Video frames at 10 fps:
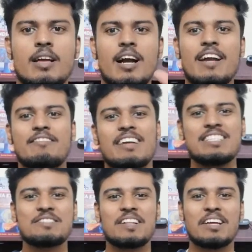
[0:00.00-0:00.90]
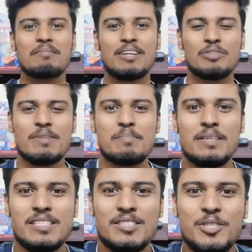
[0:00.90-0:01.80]
Hi friends, welcome back to
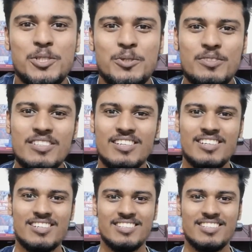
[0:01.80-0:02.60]
MEDPG Thrissur.